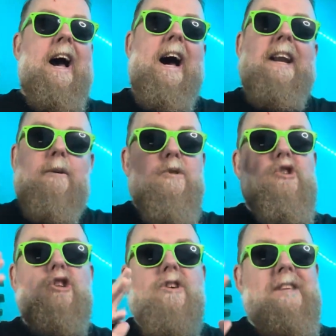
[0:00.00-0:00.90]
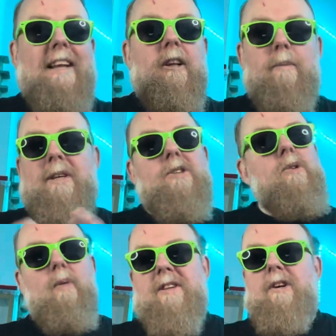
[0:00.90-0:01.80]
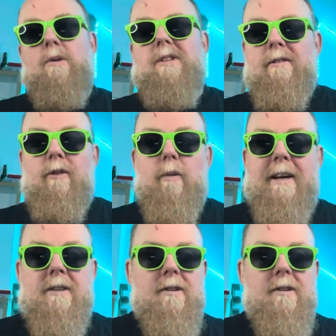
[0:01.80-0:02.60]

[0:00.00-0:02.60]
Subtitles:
And it was just that little bit too West Coasty for me.